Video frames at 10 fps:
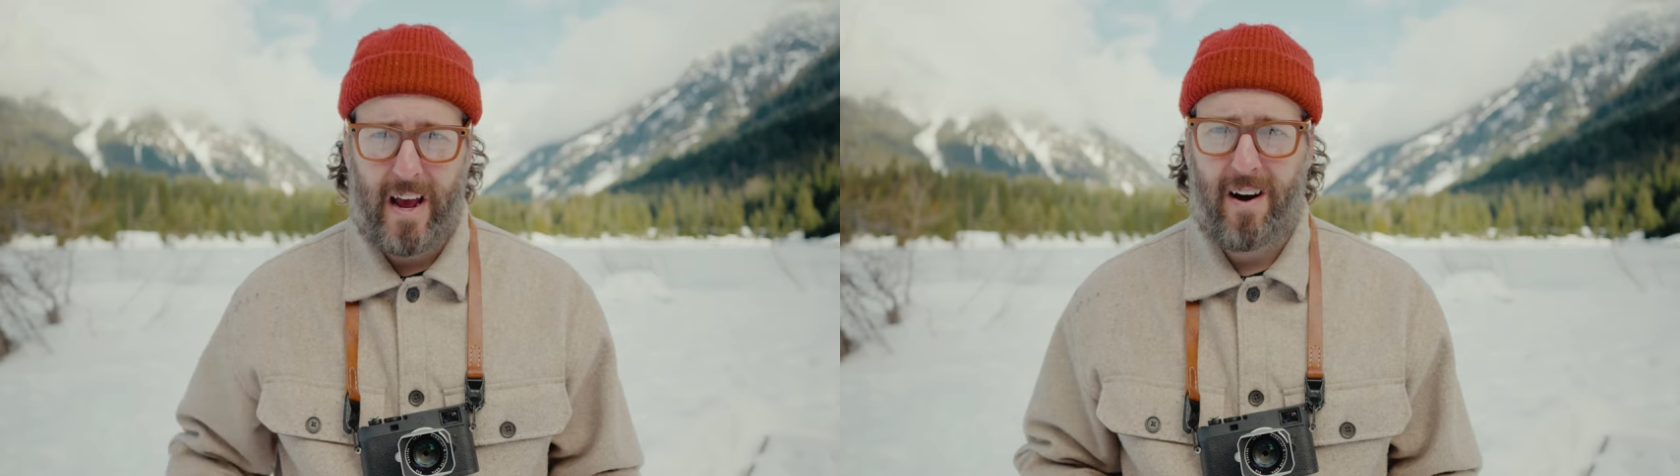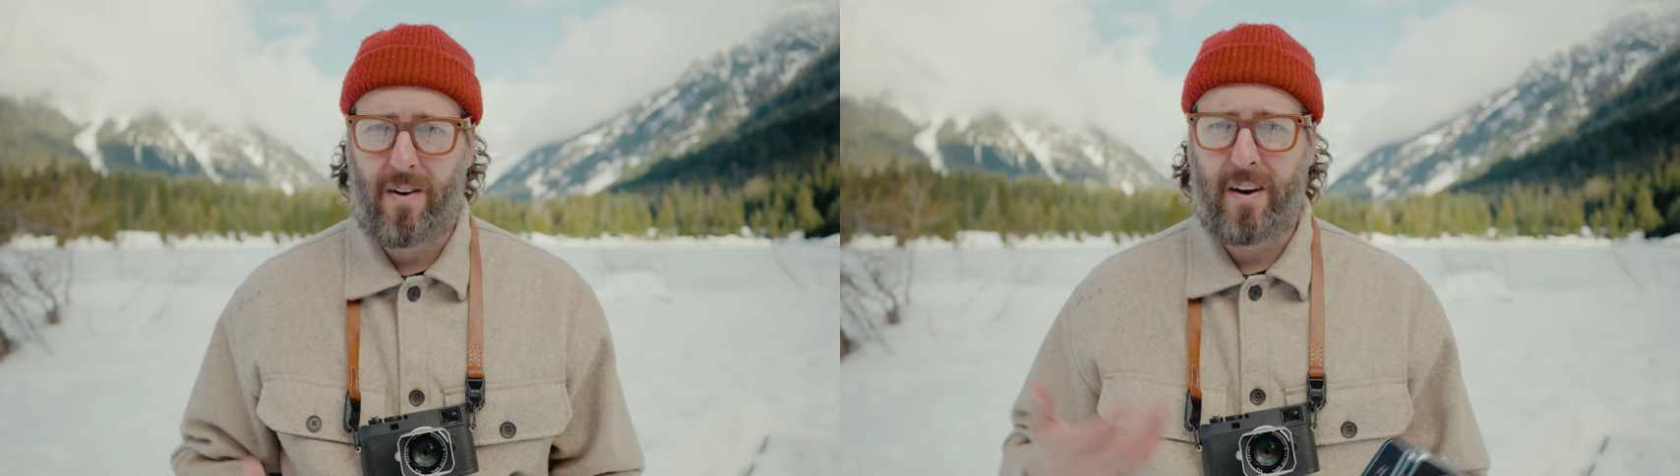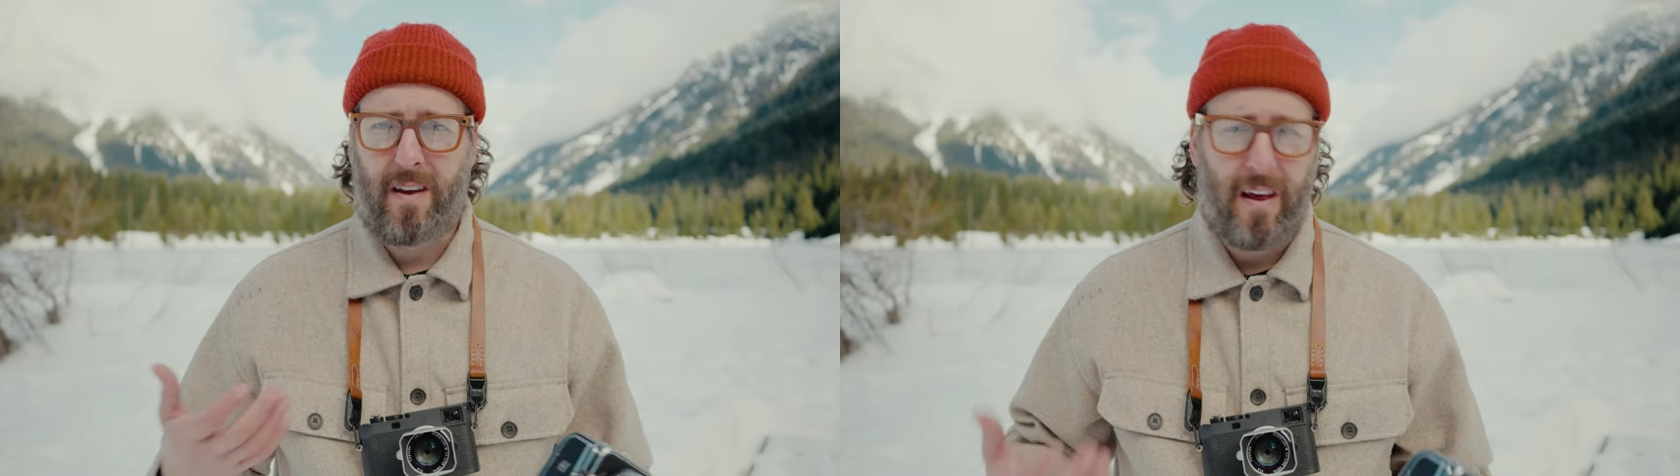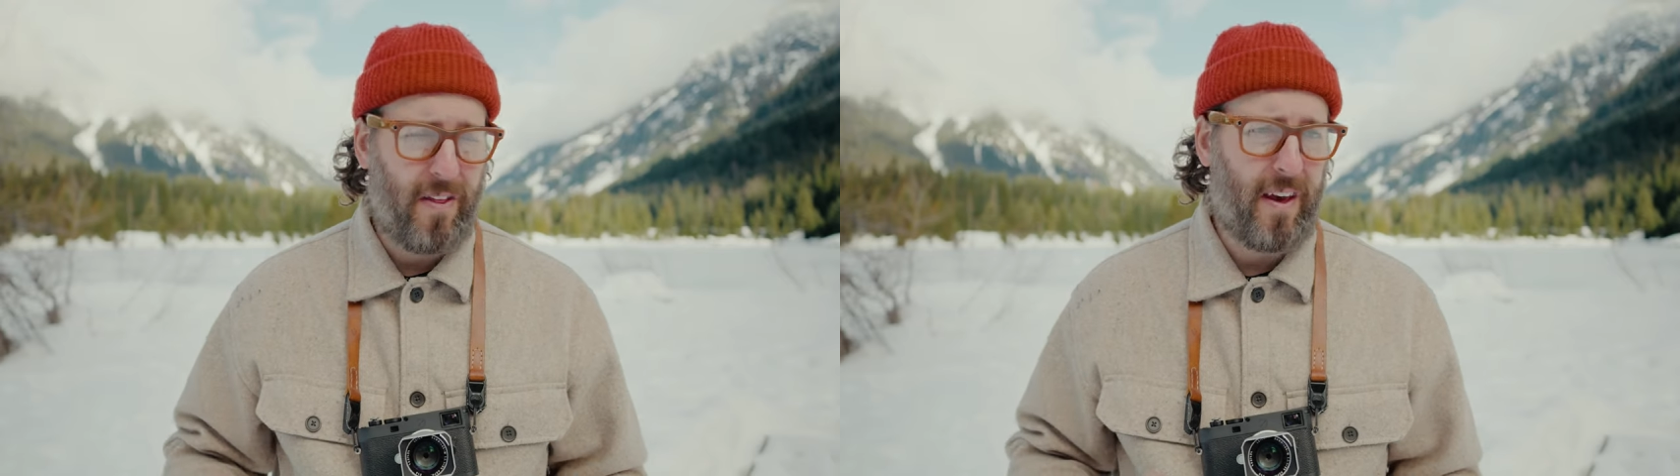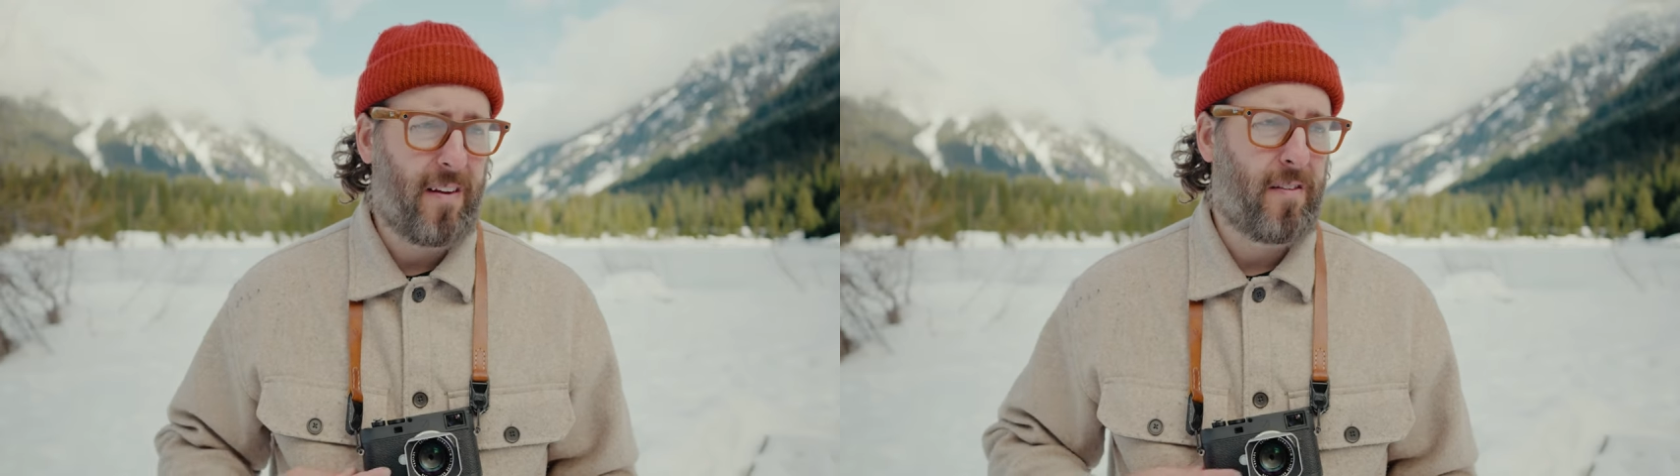down and get
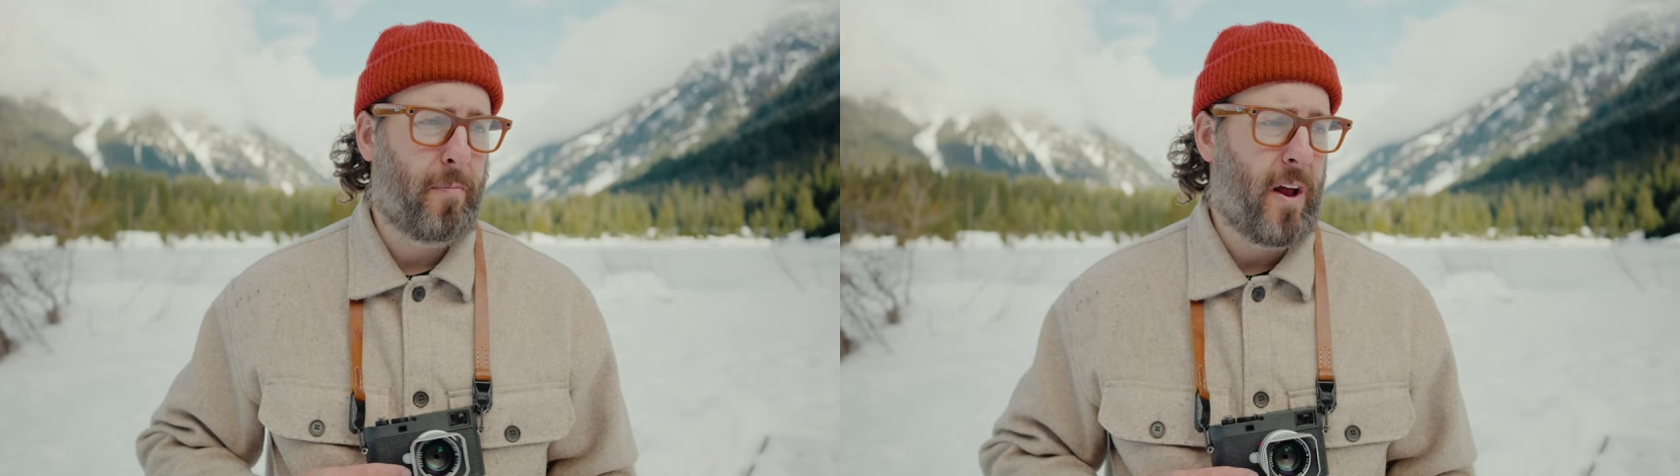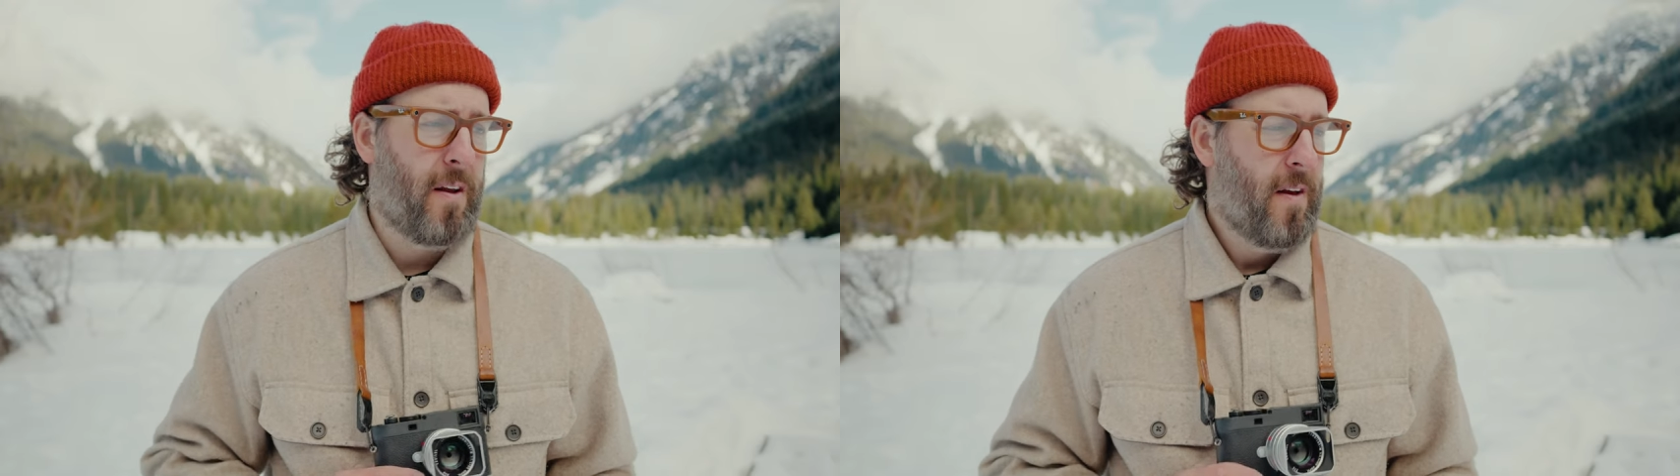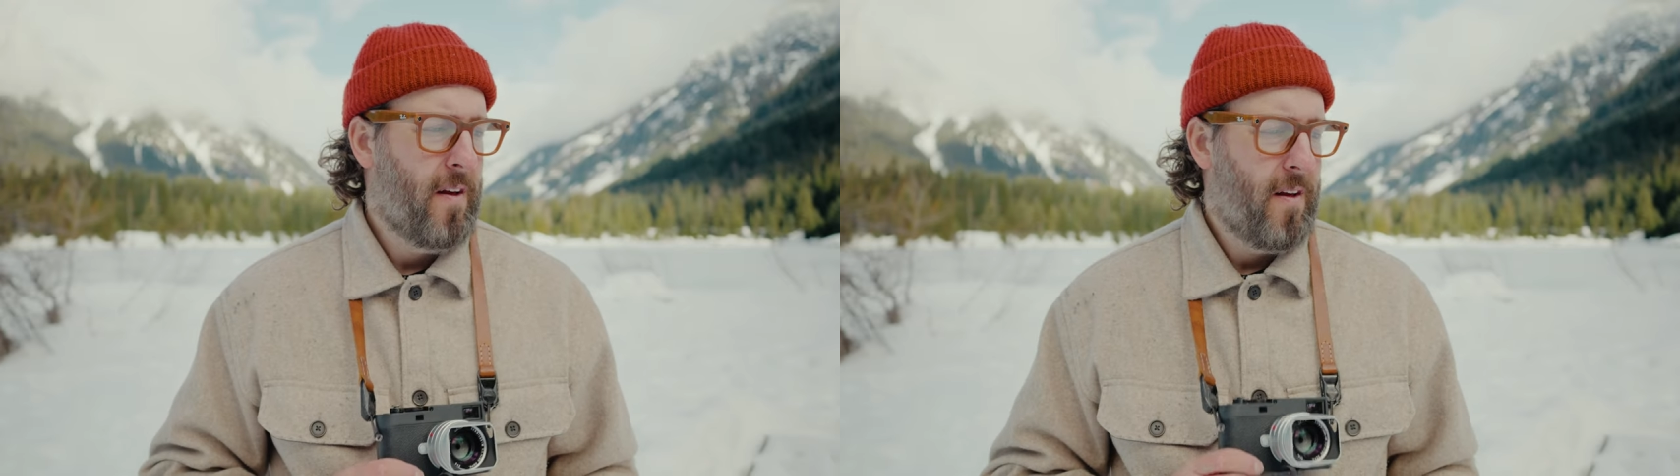things, but